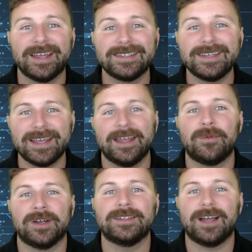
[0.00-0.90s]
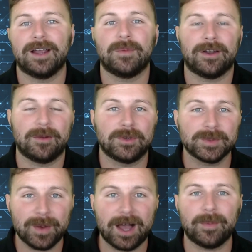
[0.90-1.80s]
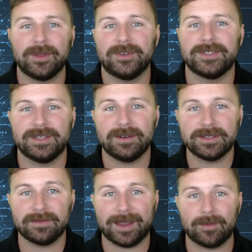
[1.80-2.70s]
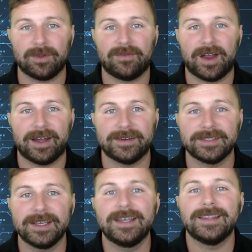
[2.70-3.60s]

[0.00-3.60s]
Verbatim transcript: and today I want to talk about our most popular series of amplifiers,